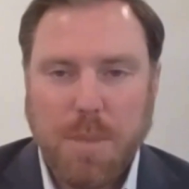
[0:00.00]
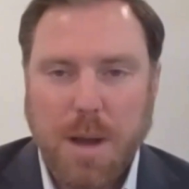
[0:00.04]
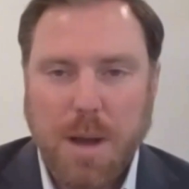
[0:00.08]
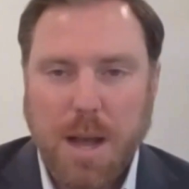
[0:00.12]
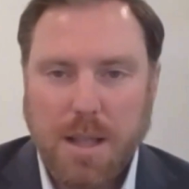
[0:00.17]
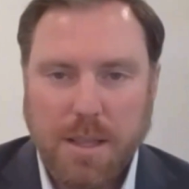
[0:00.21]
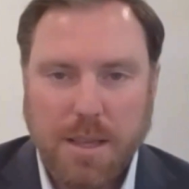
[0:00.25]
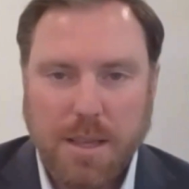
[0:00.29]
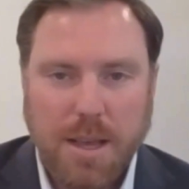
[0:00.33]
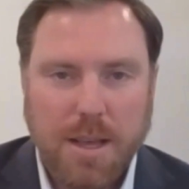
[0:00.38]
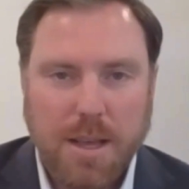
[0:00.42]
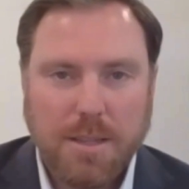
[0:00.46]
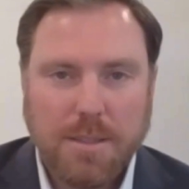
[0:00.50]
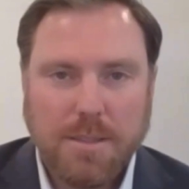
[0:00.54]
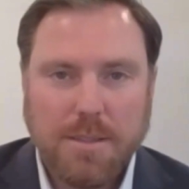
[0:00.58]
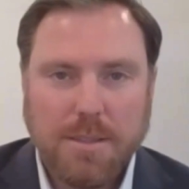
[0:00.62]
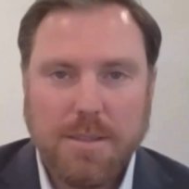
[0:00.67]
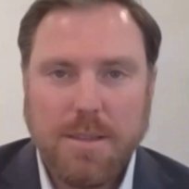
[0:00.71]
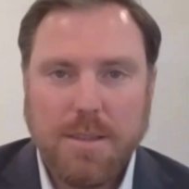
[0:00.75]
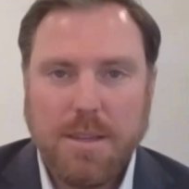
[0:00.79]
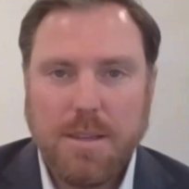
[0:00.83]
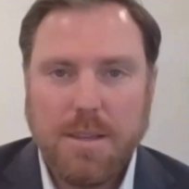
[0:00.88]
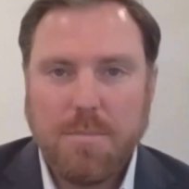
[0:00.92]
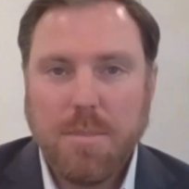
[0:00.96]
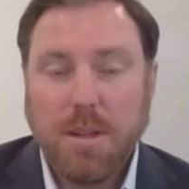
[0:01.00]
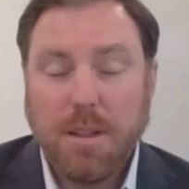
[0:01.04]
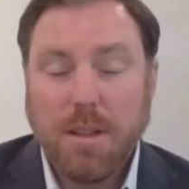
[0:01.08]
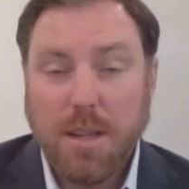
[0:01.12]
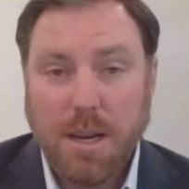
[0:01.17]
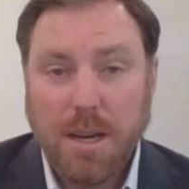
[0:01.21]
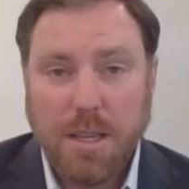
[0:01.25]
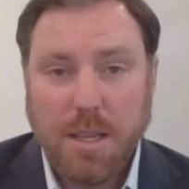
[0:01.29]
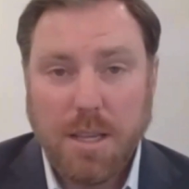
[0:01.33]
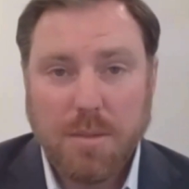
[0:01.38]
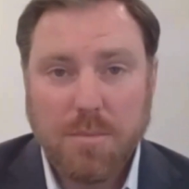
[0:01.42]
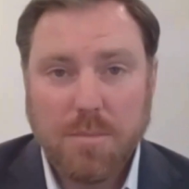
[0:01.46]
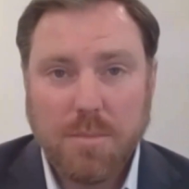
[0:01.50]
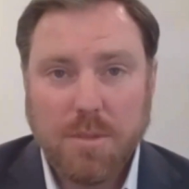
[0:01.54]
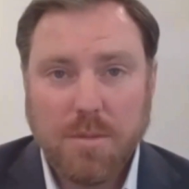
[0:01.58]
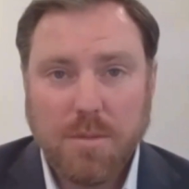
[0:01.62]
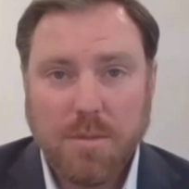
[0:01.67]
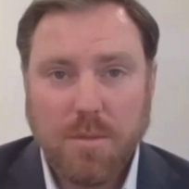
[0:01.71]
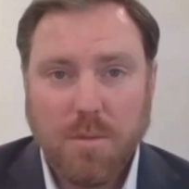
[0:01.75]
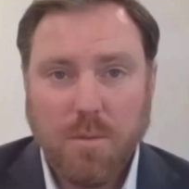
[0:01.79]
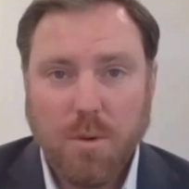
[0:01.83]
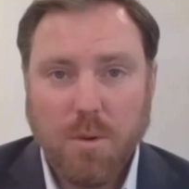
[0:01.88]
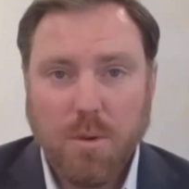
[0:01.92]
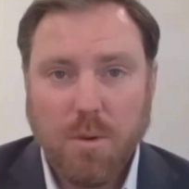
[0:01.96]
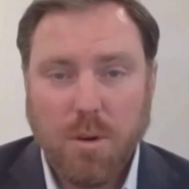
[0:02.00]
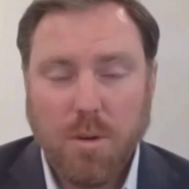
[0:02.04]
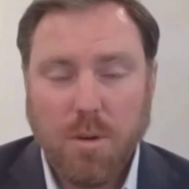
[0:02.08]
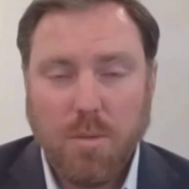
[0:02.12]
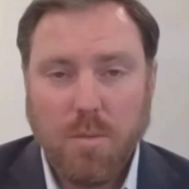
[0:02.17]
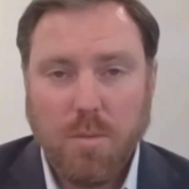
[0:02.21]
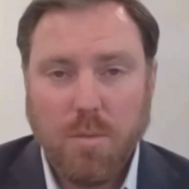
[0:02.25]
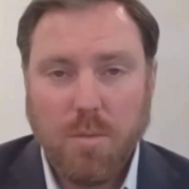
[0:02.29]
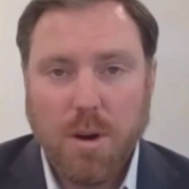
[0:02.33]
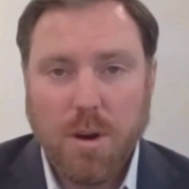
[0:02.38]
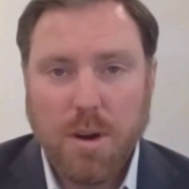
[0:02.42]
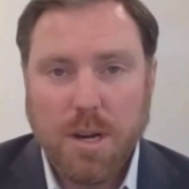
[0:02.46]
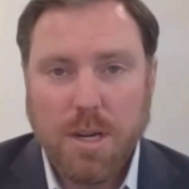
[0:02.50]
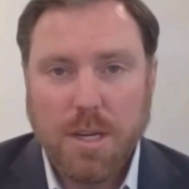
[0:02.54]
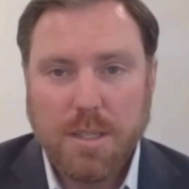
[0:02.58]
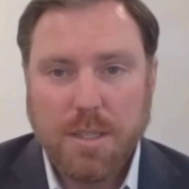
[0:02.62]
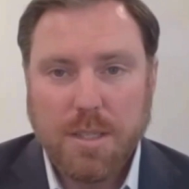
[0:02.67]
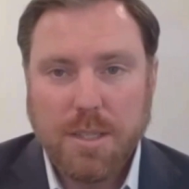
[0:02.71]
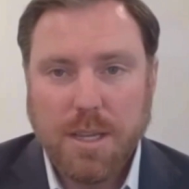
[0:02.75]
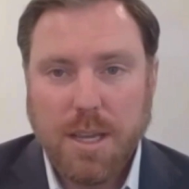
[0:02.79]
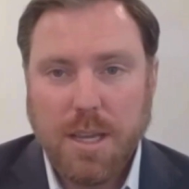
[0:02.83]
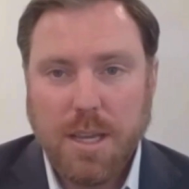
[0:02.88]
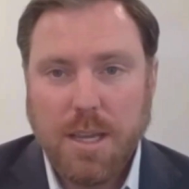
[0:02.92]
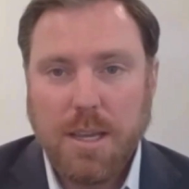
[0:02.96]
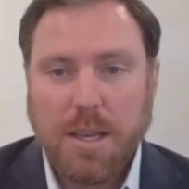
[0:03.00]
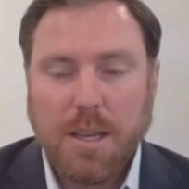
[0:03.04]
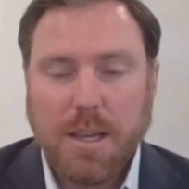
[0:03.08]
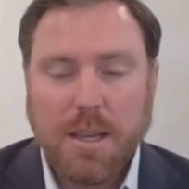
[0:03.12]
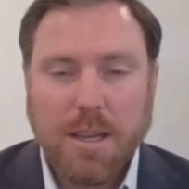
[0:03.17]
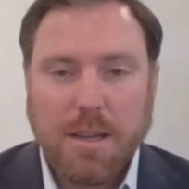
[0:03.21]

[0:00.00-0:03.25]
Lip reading: Balyasny, Millenniums of the world, where it is a